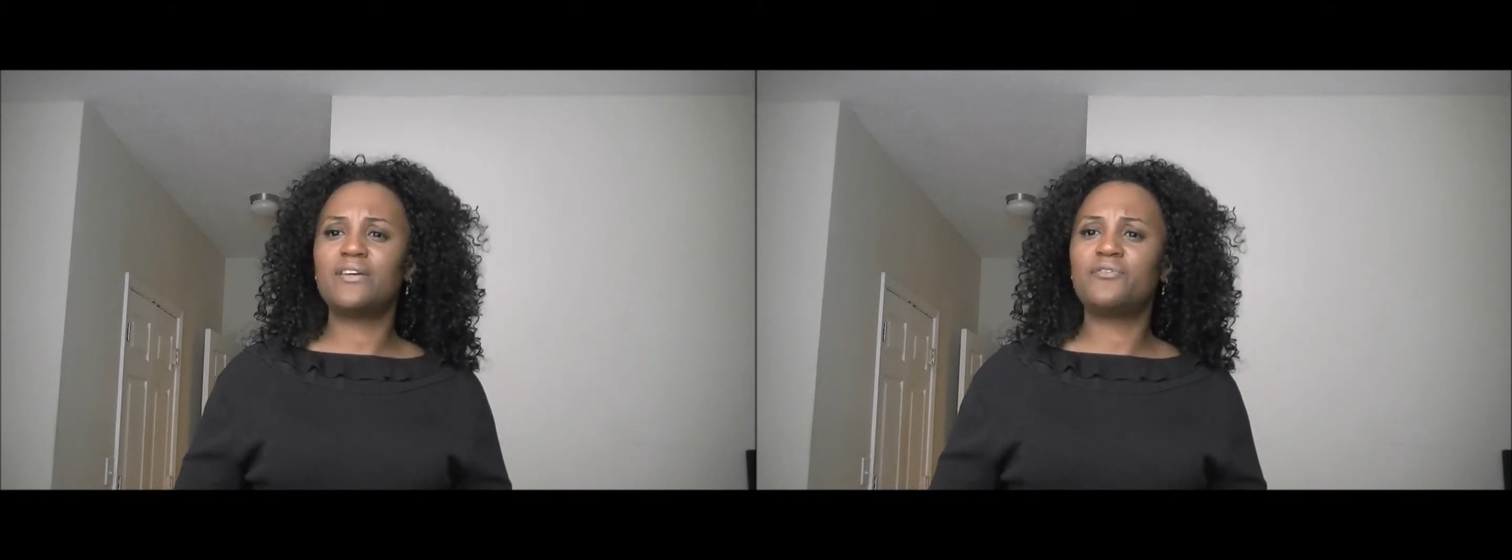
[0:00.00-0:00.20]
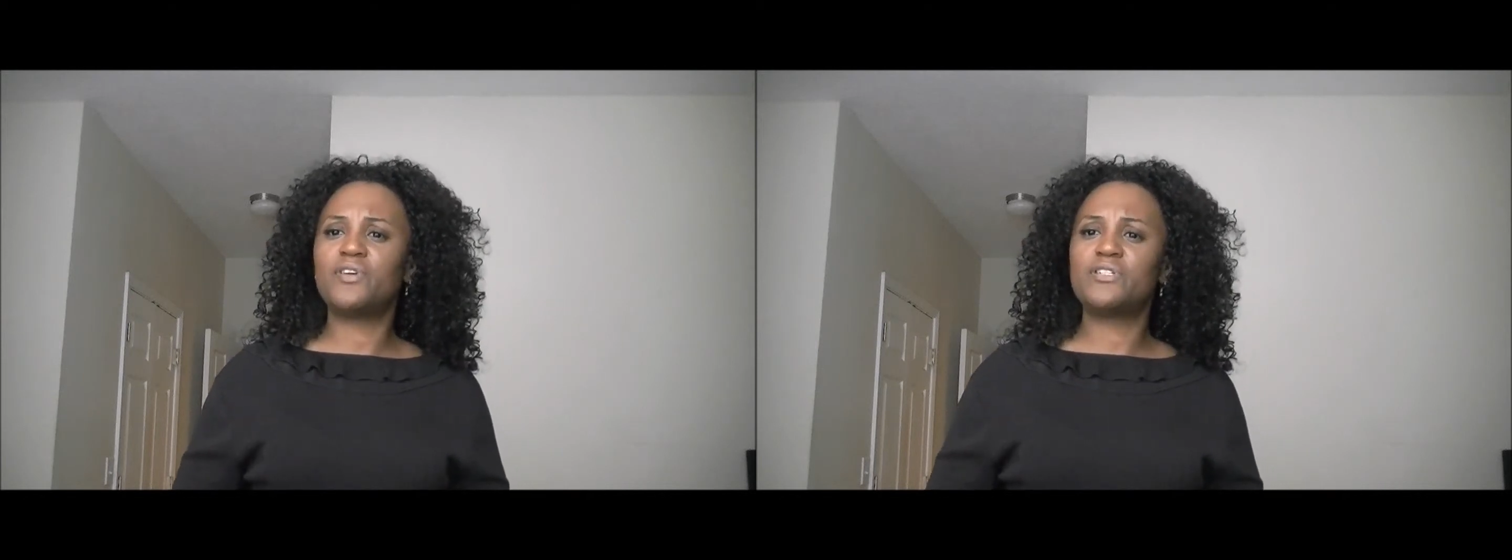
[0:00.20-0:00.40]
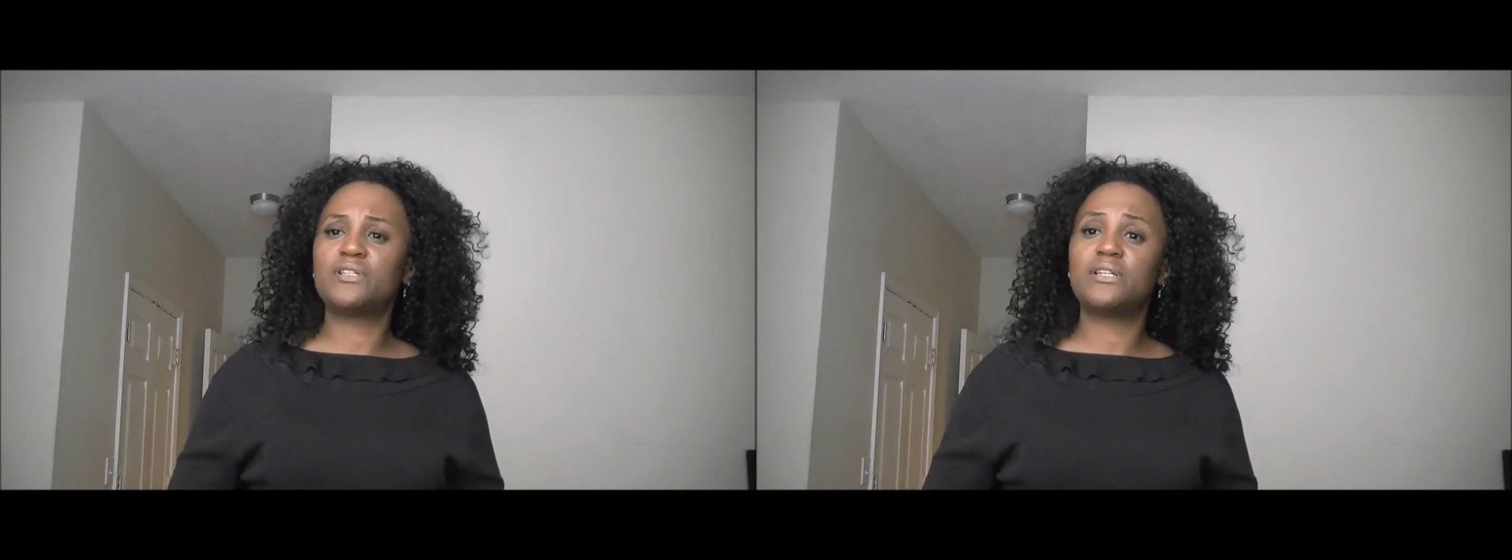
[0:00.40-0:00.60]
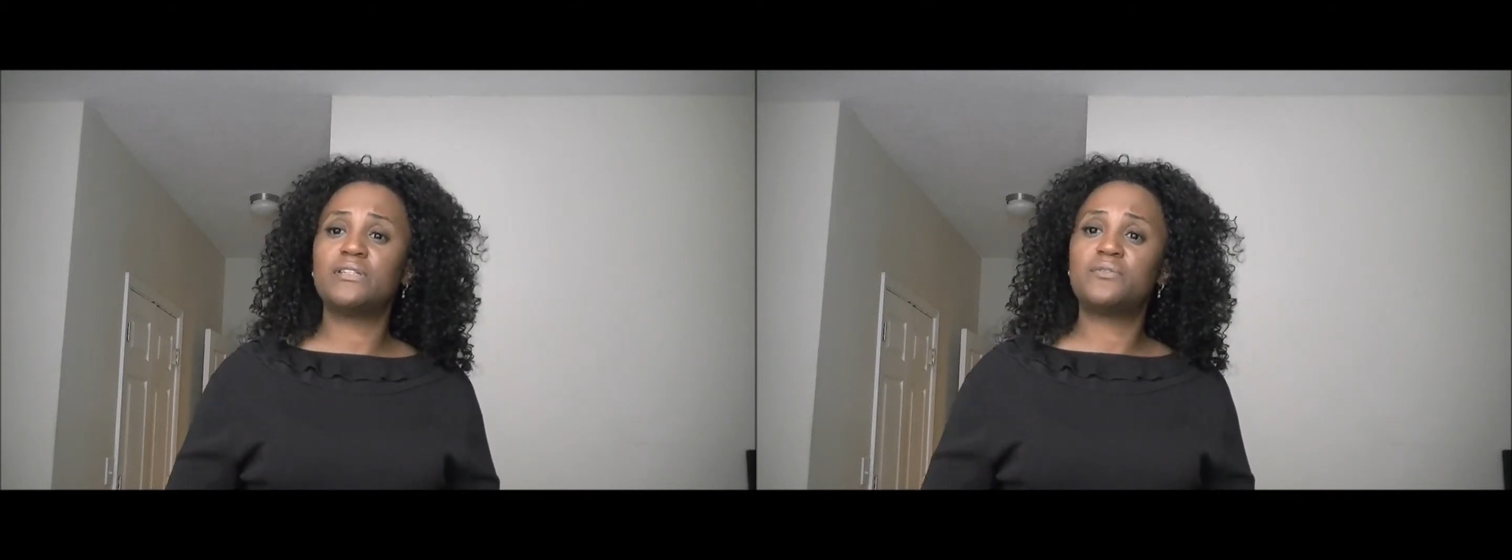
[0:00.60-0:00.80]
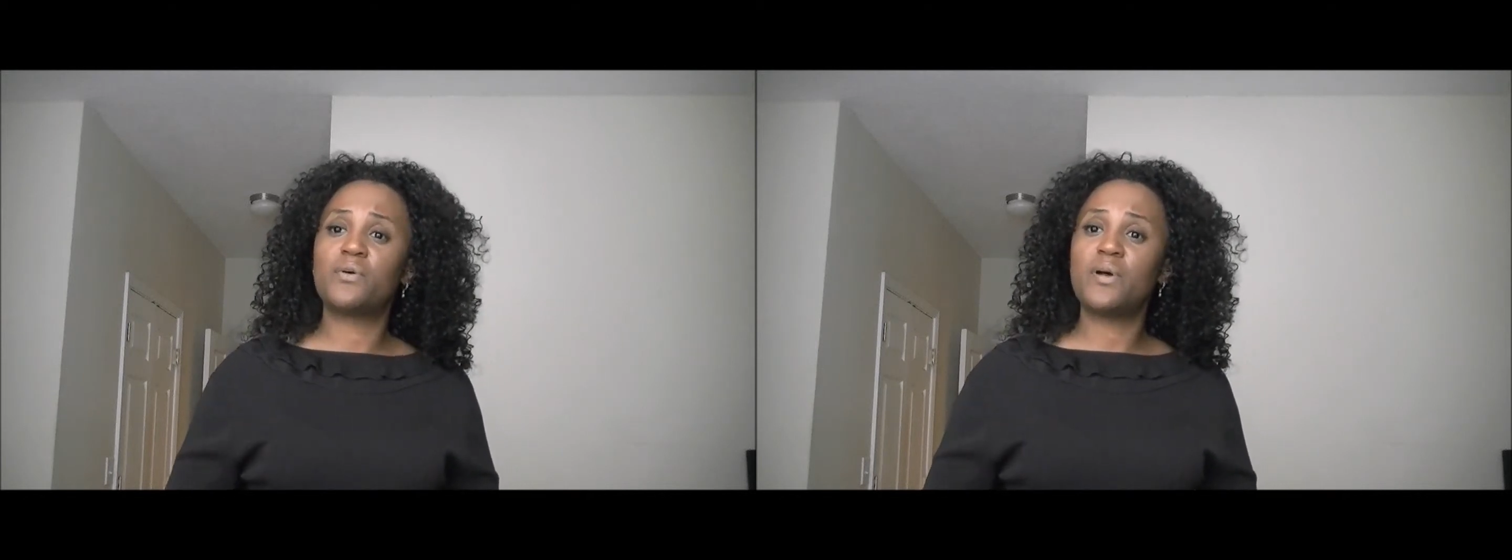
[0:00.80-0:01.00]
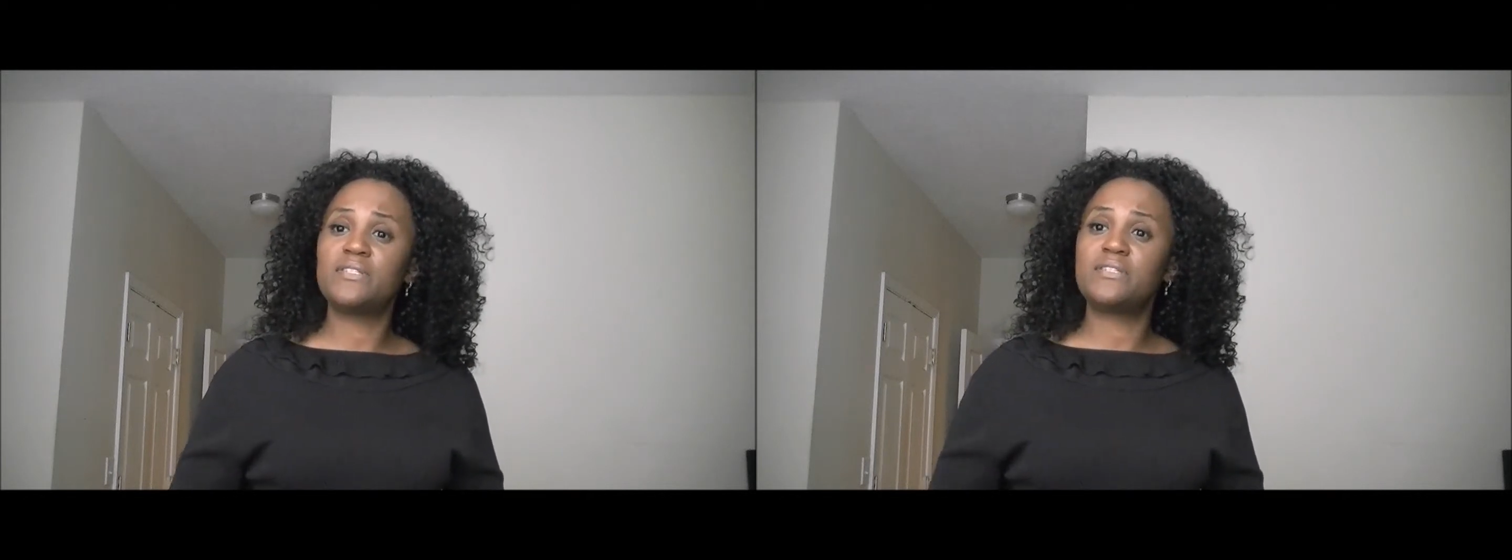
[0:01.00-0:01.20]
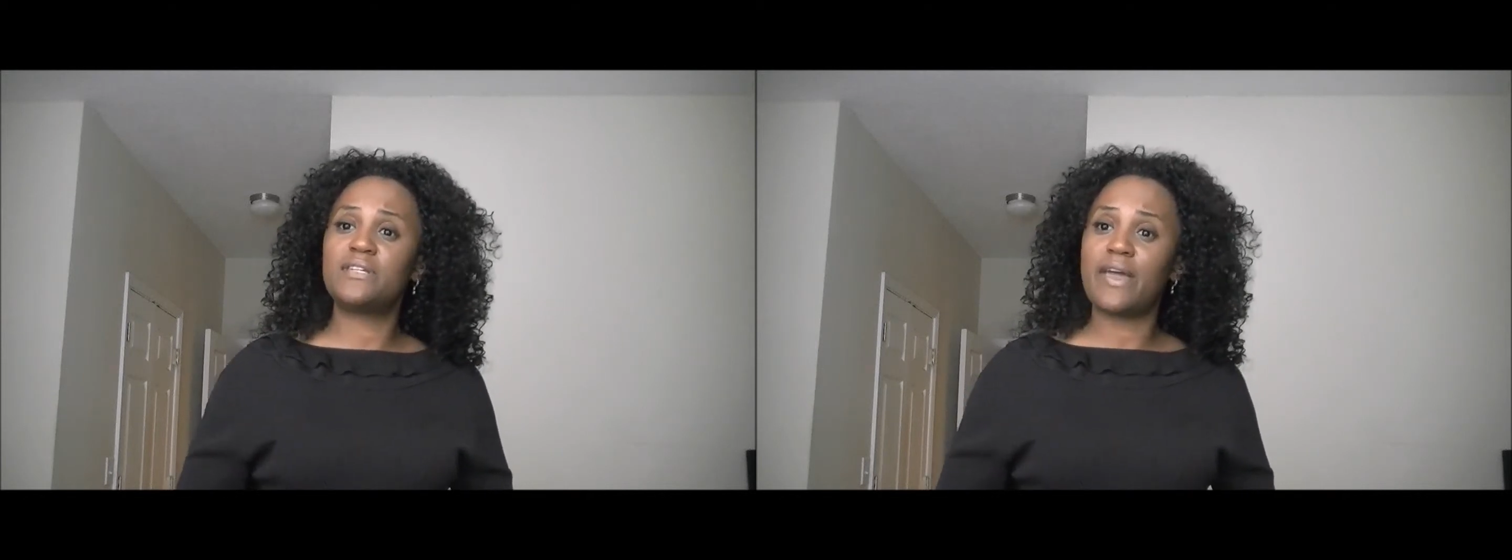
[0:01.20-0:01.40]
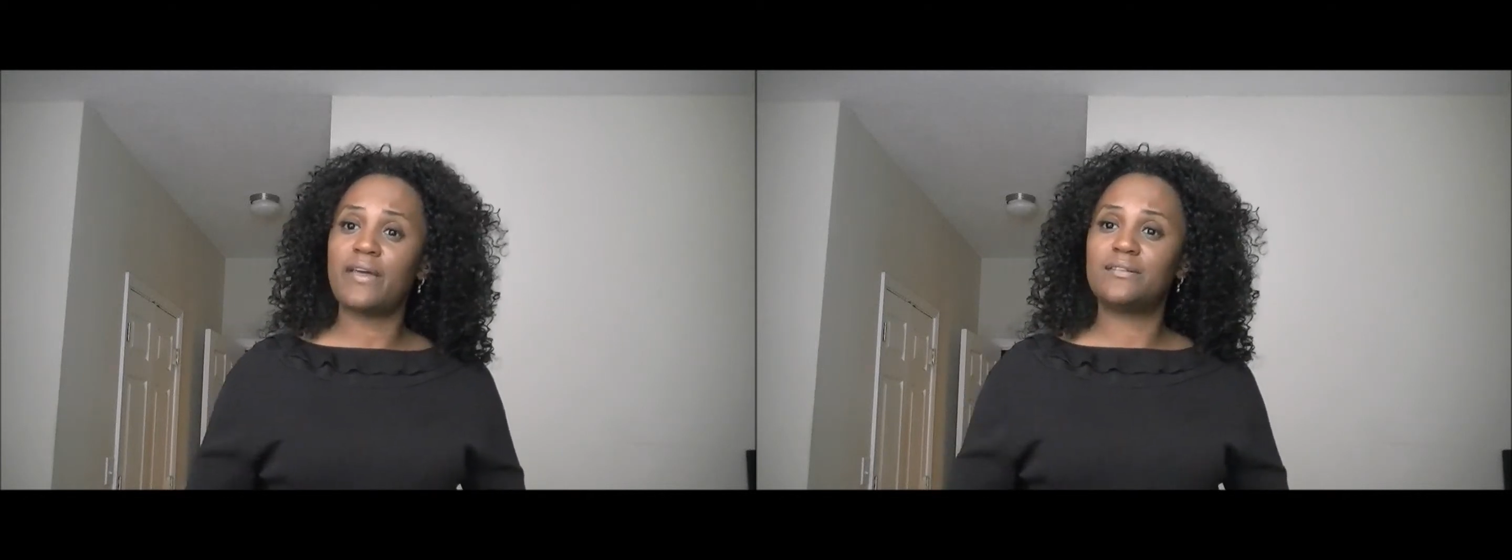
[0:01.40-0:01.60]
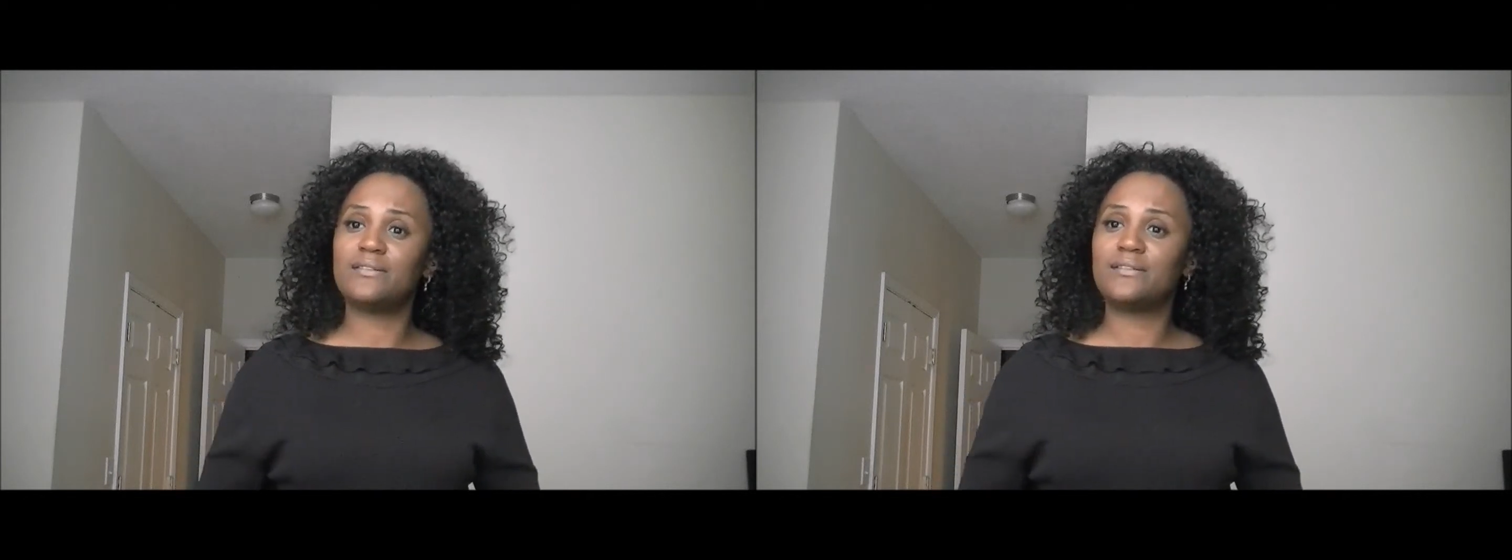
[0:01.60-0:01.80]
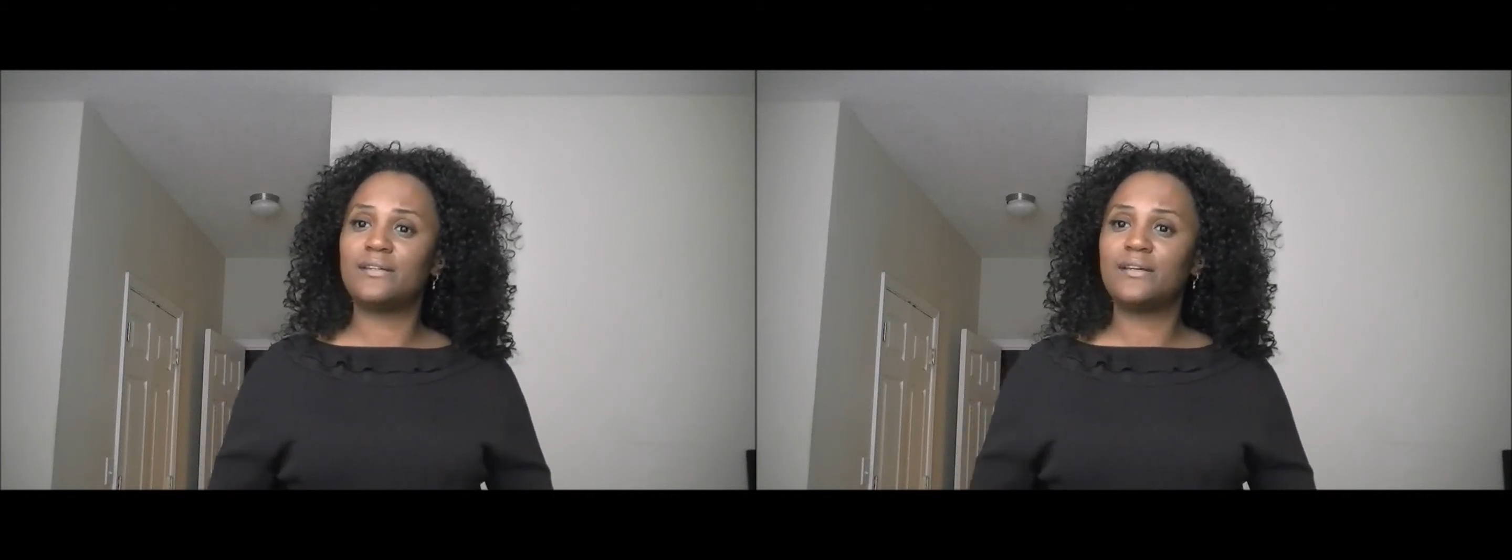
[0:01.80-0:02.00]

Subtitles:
officially divorced yet.